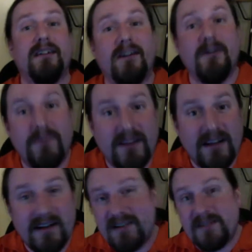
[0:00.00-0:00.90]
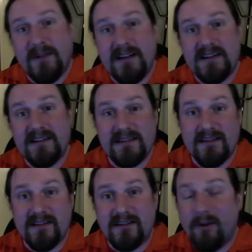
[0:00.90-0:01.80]
I hope that explains
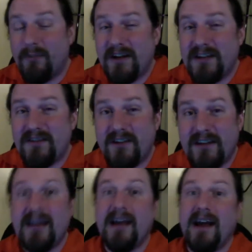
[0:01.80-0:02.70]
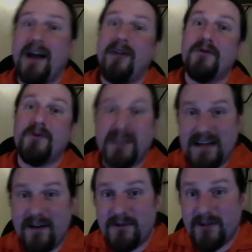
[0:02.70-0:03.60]
comprehensively how you
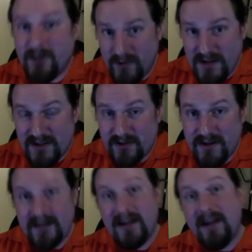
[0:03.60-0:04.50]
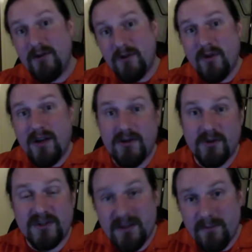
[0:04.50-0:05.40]
key out a green screen and how you
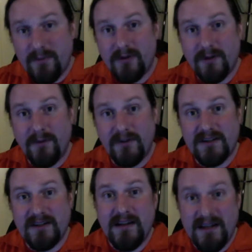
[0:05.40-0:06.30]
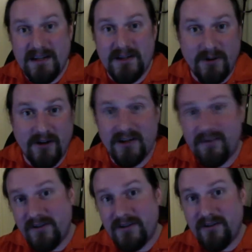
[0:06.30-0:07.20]
do a simple composite into an
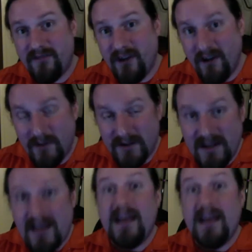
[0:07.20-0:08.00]
artificial environment.